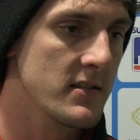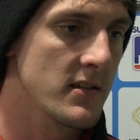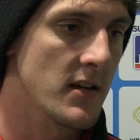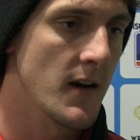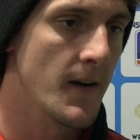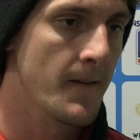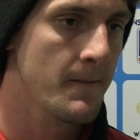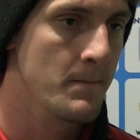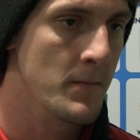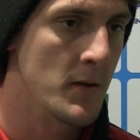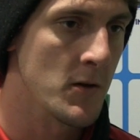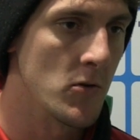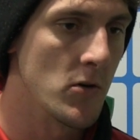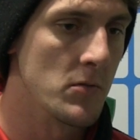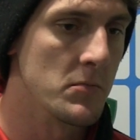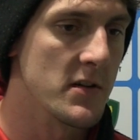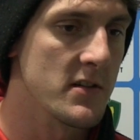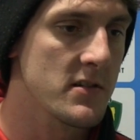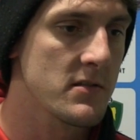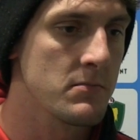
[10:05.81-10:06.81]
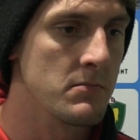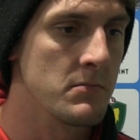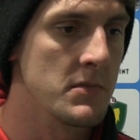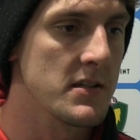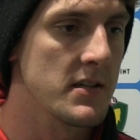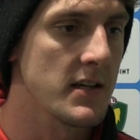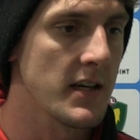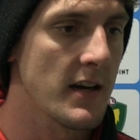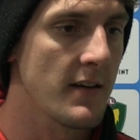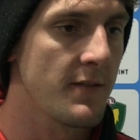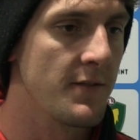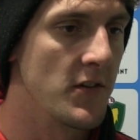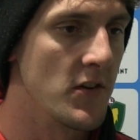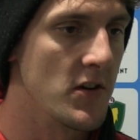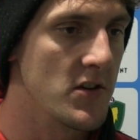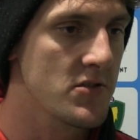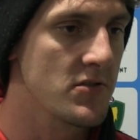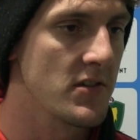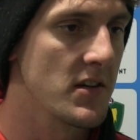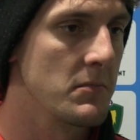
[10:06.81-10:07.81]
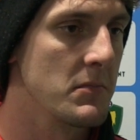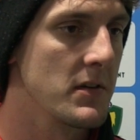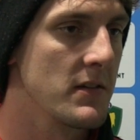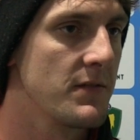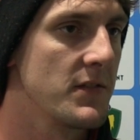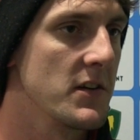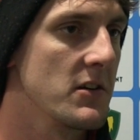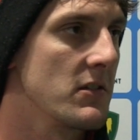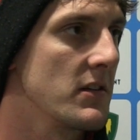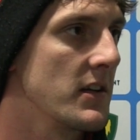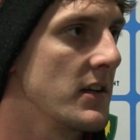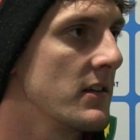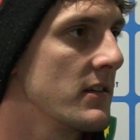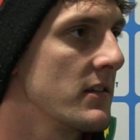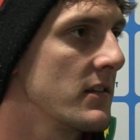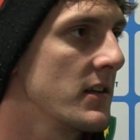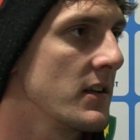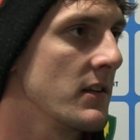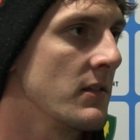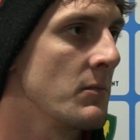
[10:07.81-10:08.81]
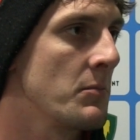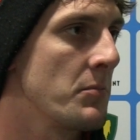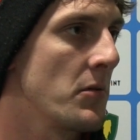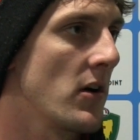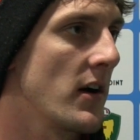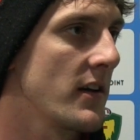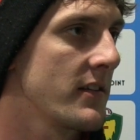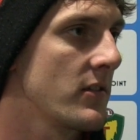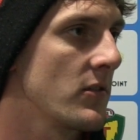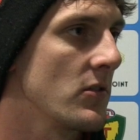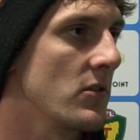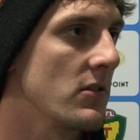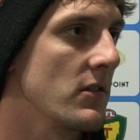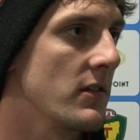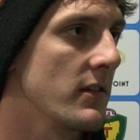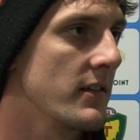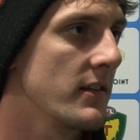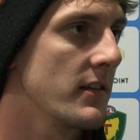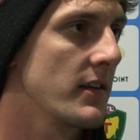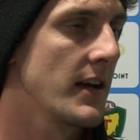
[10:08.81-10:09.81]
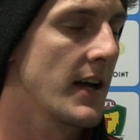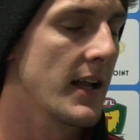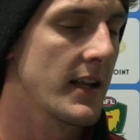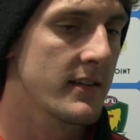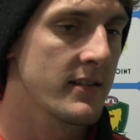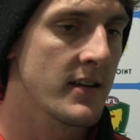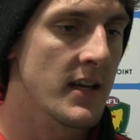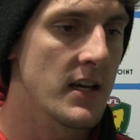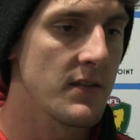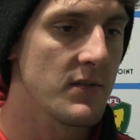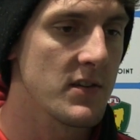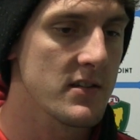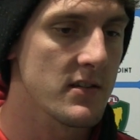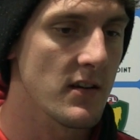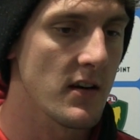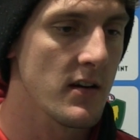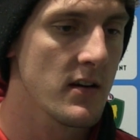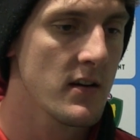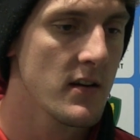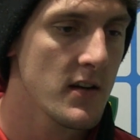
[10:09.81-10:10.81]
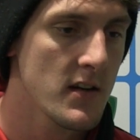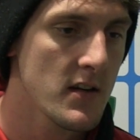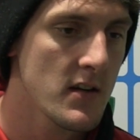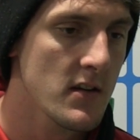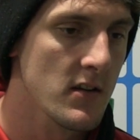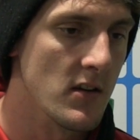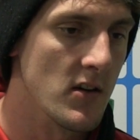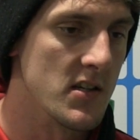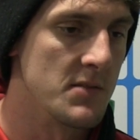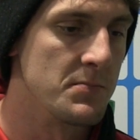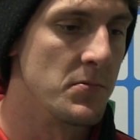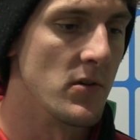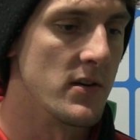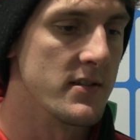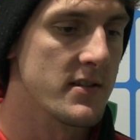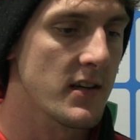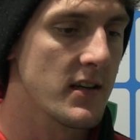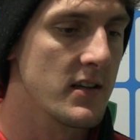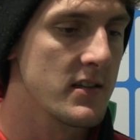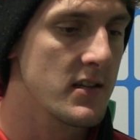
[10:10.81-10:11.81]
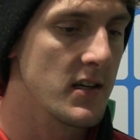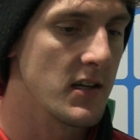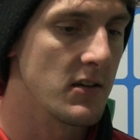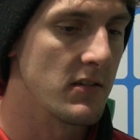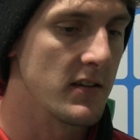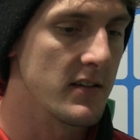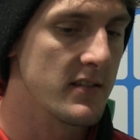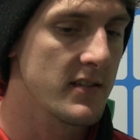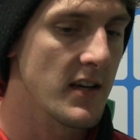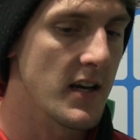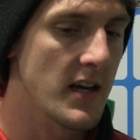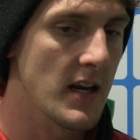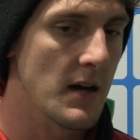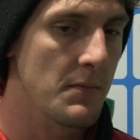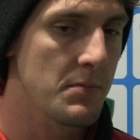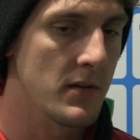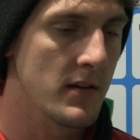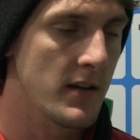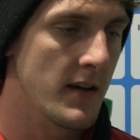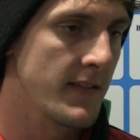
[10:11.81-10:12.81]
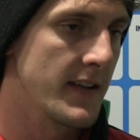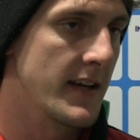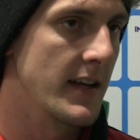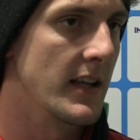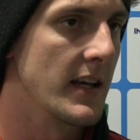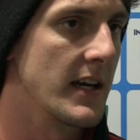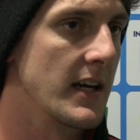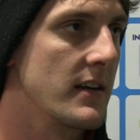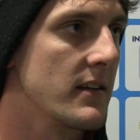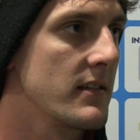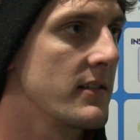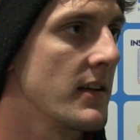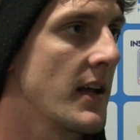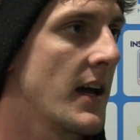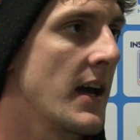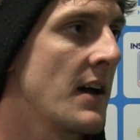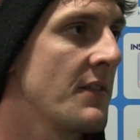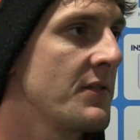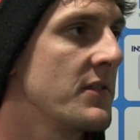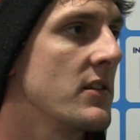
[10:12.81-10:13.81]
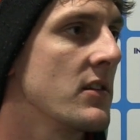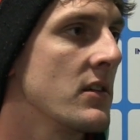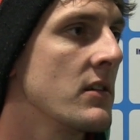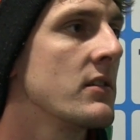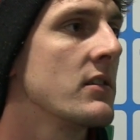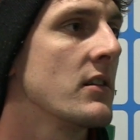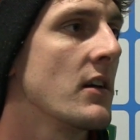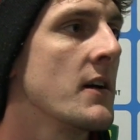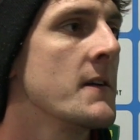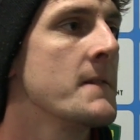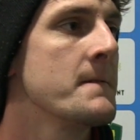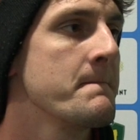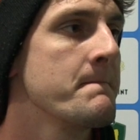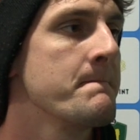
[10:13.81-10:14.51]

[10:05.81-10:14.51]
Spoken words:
So we're almost missing our first string midfield in Bryce Thor and Alex Heavey. So those boys are continuing to stand up and they're leaders and they have to. So.